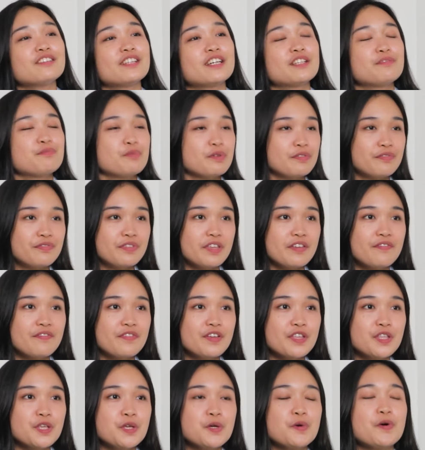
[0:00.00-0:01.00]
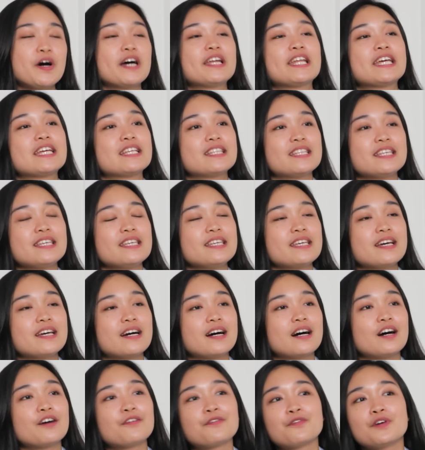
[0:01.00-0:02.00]
that we've given you an
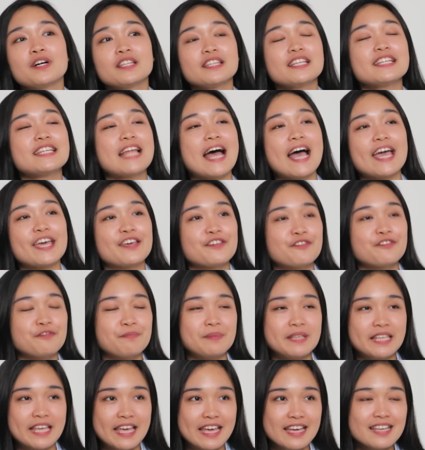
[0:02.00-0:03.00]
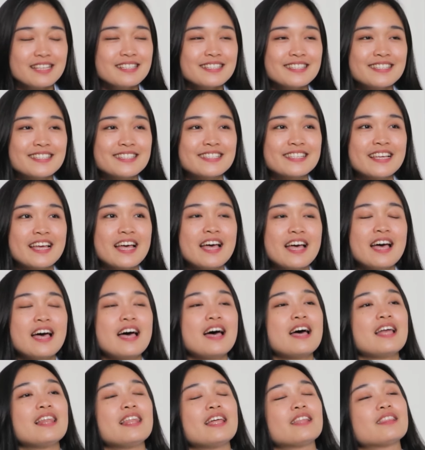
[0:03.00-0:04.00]
idea of what an IFP is,
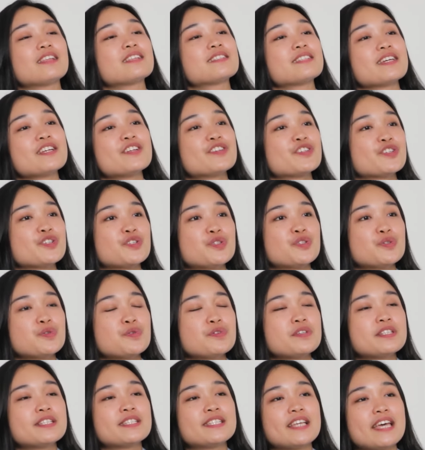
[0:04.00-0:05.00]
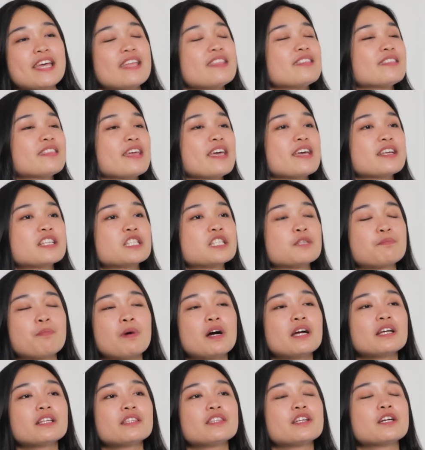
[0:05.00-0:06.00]
let us introduce intake's
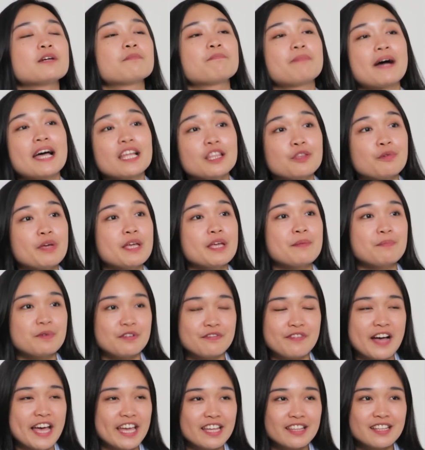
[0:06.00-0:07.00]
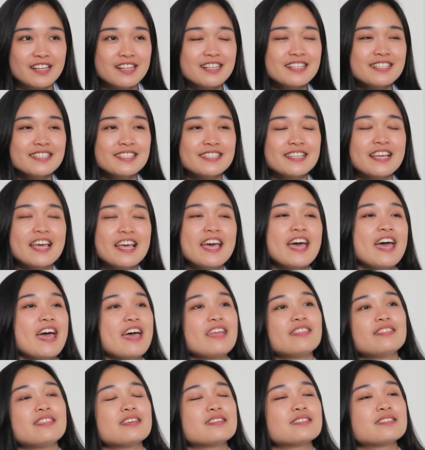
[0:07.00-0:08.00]
partner pathway providers
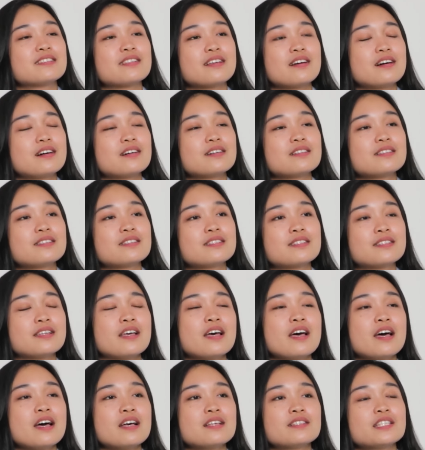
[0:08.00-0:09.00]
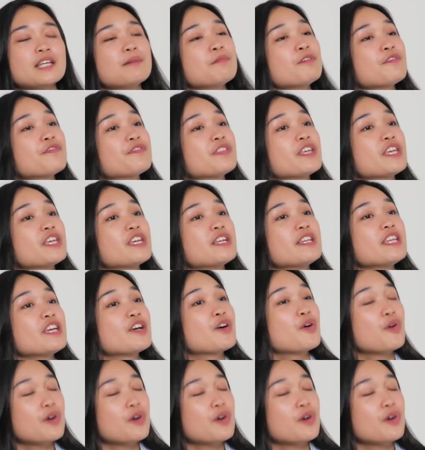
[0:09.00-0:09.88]
and discuss some of the unique